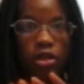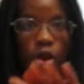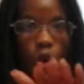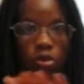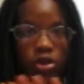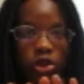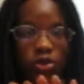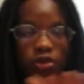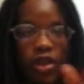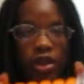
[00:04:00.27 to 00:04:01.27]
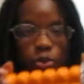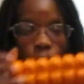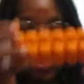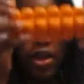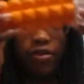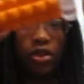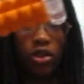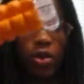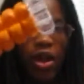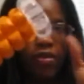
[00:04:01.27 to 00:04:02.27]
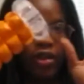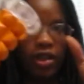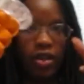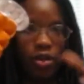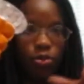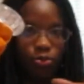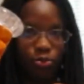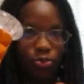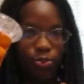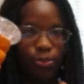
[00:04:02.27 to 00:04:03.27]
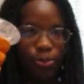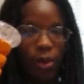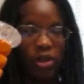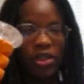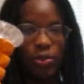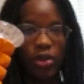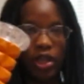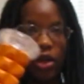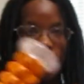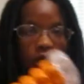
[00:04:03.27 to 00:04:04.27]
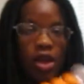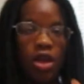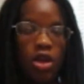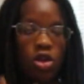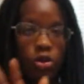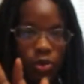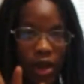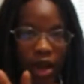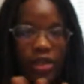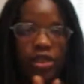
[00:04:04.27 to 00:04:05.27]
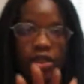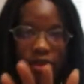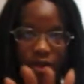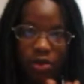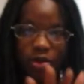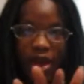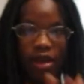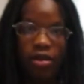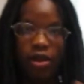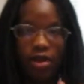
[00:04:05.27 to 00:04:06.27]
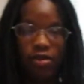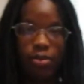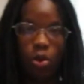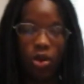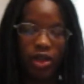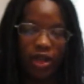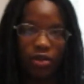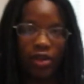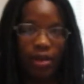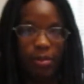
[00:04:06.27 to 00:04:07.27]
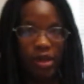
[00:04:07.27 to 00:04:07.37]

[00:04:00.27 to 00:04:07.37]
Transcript: it over your feet, and wherever you have like the parts that really hurt, you kind of do that even more. And I do that